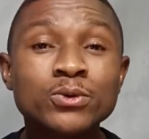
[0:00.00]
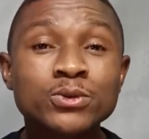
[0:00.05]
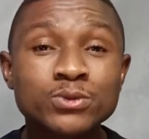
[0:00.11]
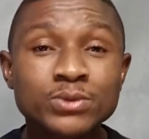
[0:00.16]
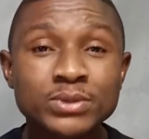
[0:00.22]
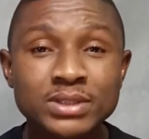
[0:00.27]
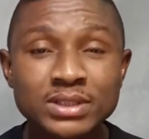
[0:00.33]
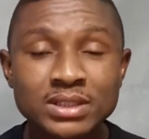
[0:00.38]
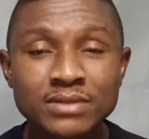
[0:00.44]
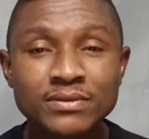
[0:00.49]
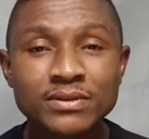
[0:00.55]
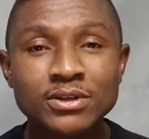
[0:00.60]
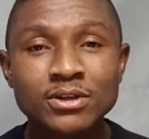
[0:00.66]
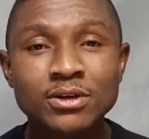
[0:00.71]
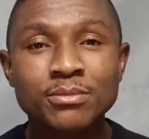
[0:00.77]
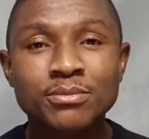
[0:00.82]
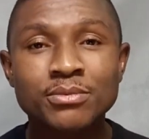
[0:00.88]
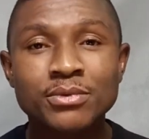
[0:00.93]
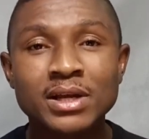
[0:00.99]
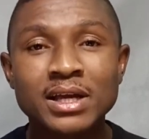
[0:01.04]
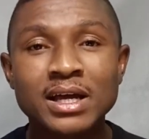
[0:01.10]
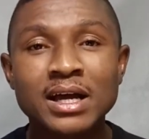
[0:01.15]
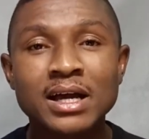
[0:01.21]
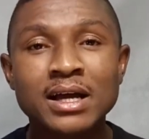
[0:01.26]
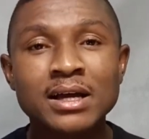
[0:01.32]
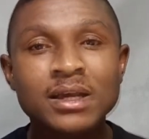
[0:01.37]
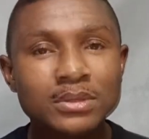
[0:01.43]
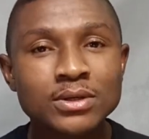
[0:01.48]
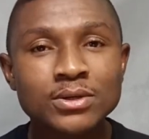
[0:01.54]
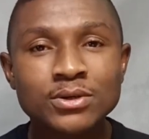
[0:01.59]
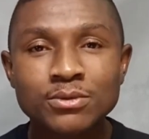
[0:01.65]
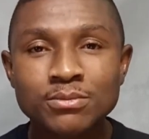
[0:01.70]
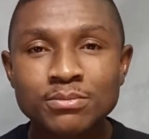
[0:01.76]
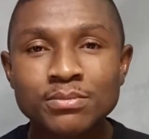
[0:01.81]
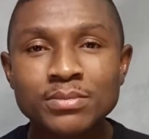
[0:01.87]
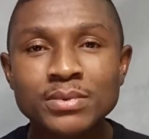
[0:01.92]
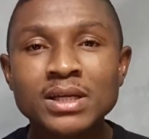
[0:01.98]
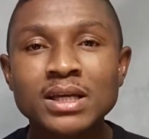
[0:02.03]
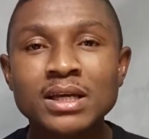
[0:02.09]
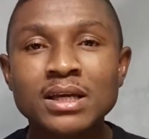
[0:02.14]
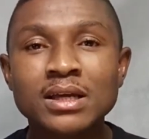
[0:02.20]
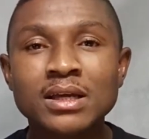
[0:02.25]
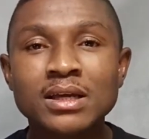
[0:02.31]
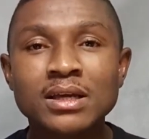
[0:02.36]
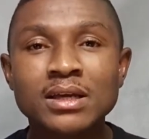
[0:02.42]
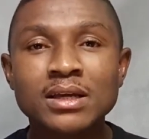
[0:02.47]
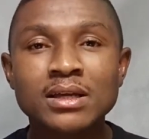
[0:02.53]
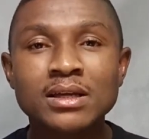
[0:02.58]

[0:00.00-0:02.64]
is receiving your prayer, it could be